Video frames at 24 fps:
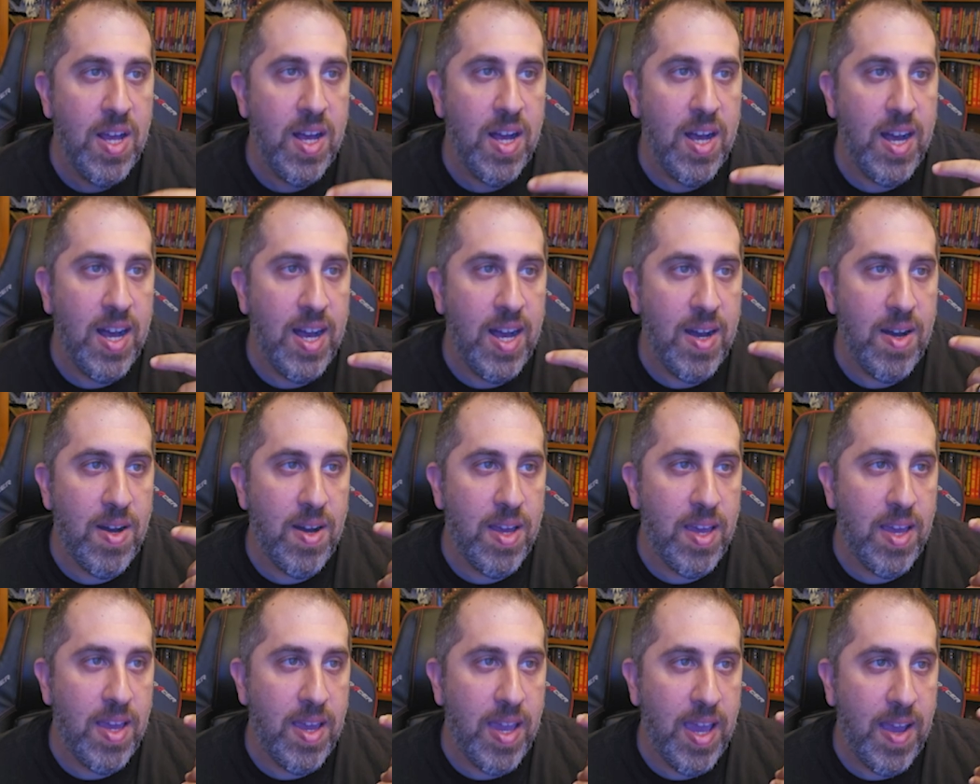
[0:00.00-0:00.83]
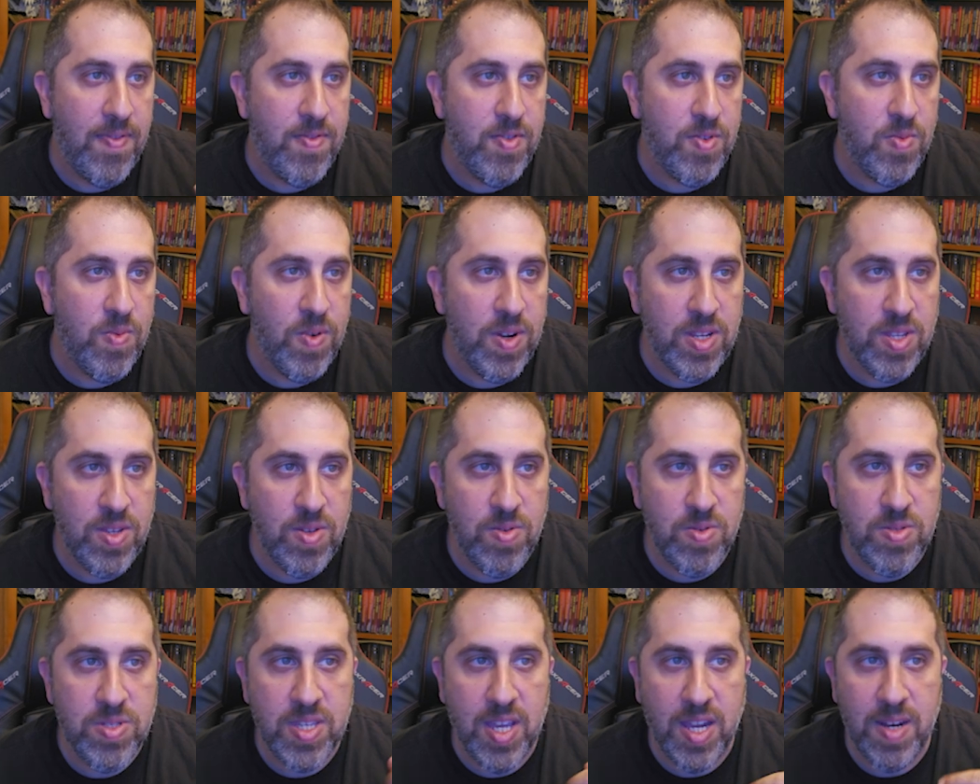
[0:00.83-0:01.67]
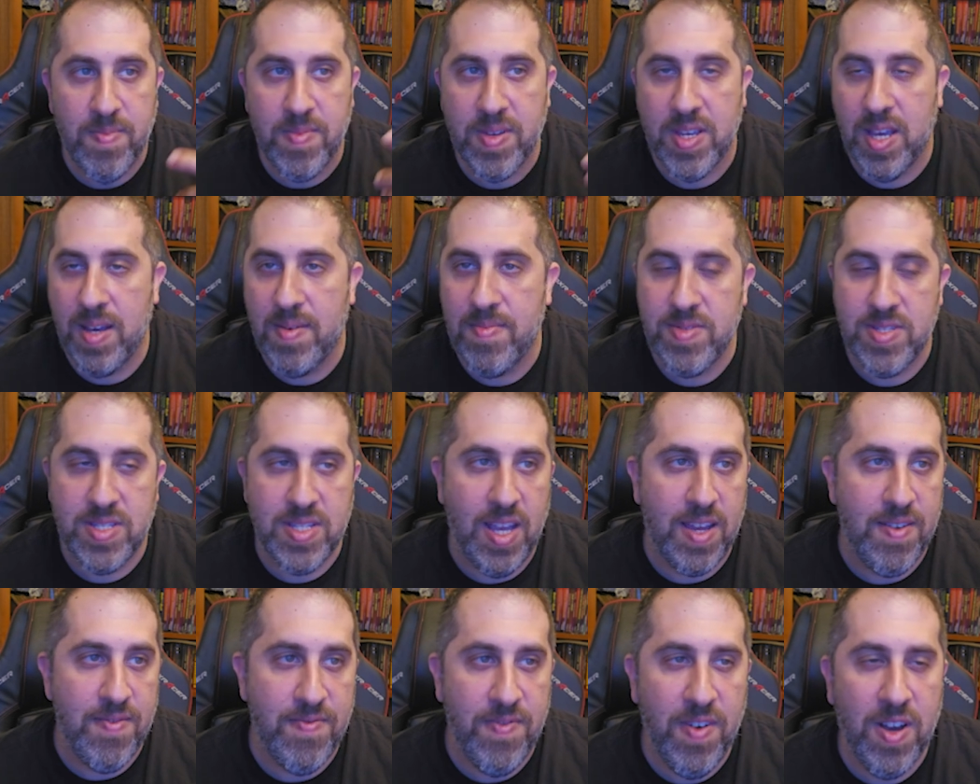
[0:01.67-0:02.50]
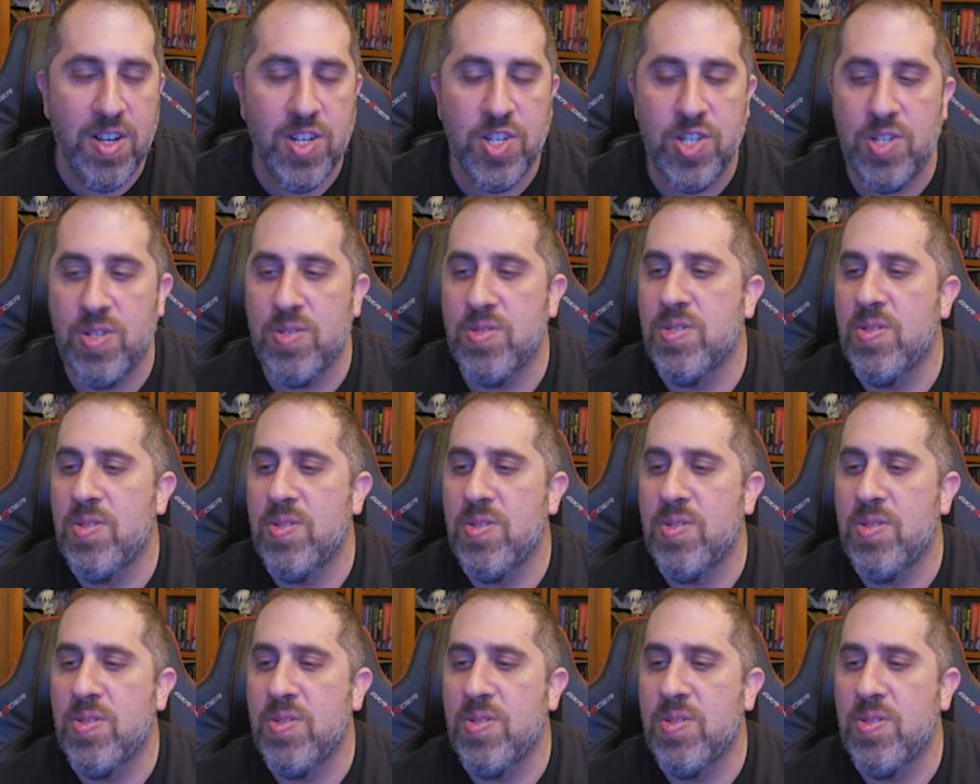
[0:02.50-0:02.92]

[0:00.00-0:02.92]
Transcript: After one use, the item becomes non-functional.